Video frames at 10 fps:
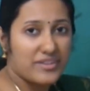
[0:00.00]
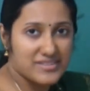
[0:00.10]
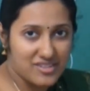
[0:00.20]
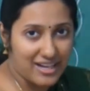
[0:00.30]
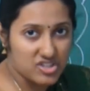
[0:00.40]
of a
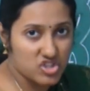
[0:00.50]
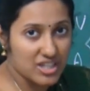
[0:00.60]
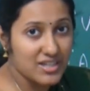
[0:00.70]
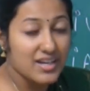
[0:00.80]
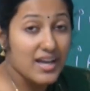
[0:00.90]

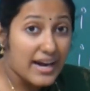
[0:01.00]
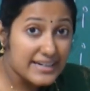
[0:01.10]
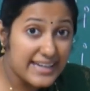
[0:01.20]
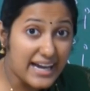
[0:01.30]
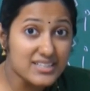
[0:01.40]
structure,
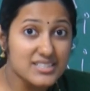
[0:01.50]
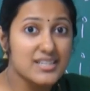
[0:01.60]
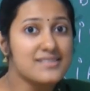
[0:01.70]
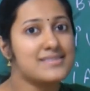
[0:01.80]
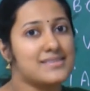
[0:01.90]

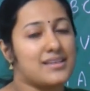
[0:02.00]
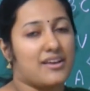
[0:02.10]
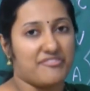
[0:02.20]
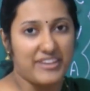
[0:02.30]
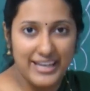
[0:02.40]
ductus
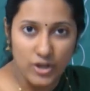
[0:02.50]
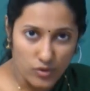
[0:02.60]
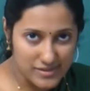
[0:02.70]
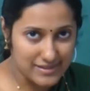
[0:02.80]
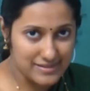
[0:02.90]

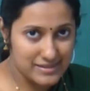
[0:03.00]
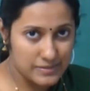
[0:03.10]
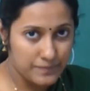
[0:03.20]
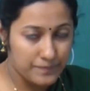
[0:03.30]
venosus.